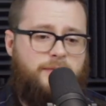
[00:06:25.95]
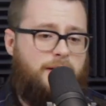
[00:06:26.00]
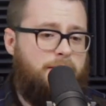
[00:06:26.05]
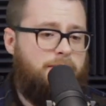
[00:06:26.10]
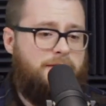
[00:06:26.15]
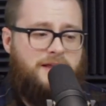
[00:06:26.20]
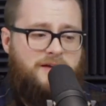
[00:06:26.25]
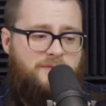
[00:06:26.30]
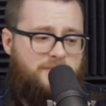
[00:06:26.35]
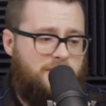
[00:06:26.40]

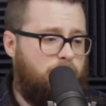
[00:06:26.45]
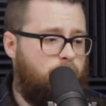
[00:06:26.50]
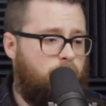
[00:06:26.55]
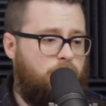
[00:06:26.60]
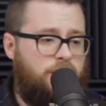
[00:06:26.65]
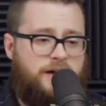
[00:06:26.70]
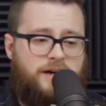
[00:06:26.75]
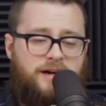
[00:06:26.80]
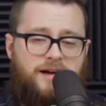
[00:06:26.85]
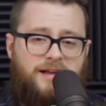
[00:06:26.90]
Maybe they've been
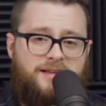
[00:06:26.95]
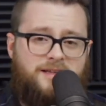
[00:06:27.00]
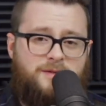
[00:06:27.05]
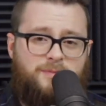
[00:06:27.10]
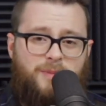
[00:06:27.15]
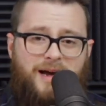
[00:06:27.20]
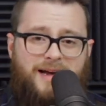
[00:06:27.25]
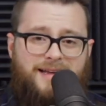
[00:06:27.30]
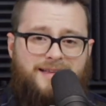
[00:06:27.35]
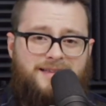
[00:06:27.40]
working on this
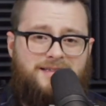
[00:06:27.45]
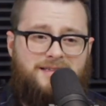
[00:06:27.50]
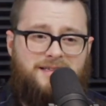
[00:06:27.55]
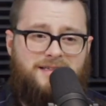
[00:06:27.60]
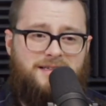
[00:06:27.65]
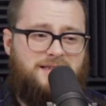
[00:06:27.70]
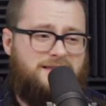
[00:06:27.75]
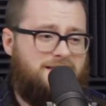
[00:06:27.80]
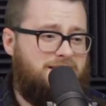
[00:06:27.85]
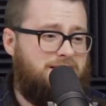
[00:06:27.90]
behind the
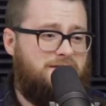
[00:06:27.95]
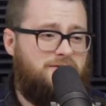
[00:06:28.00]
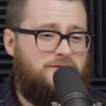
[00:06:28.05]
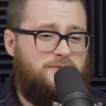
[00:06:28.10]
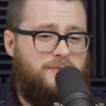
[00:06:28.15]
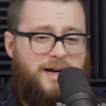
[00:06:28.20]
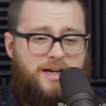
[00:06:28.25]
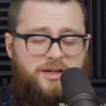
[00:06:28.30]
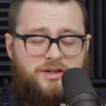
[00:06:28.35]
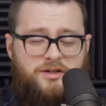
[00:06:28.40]
scenes since
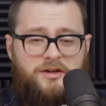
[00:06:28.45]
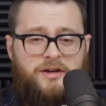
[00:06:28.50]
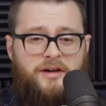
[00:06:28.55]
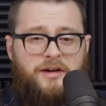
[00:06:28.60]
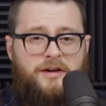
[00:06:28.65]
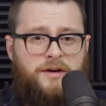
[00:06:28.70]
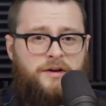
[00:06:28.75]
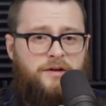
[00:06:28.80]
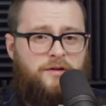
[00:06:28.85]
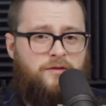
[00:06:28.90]
Smash
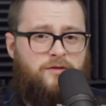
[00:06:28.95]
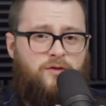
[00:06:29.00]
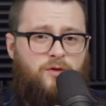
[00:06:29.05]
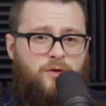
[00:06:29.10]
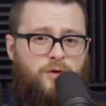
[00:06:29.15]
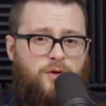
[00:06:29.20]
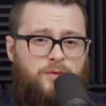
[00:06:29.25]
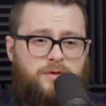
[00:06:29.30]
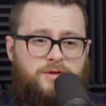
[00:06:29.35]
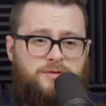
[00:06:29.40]

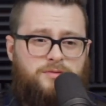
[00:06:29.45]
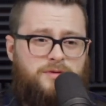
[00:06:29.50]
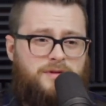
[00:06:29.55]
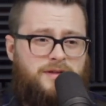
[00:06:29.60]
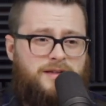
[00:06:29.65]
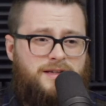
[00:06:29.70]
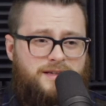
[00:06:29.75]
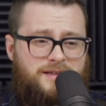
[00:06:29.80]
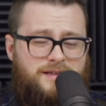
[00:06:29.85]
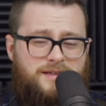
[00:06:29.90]
4 was
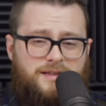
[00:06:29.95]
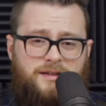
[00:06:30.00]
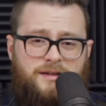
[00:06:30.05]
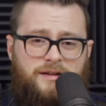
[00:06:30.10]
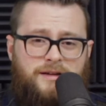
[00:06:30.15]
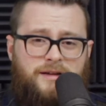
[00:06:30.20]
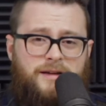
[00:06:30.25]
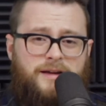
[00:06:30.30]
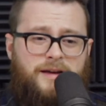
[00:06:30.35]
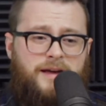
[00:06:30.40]
released
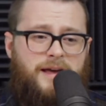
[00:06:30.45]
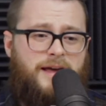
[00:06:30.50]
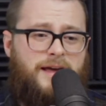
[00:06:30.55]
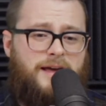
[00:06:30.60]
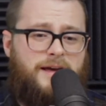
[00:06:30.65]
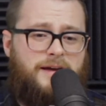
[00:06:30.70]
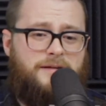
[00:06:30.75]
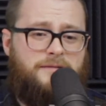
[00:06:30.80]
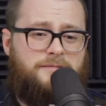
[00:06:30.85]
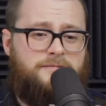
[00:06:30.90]

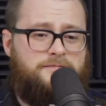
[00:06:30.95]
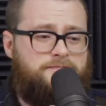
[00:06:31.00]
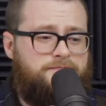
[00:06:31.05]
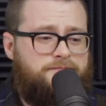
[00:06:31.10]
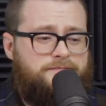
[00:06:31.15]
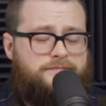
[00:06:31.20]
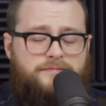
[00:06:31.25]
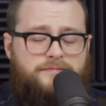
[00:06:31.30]
and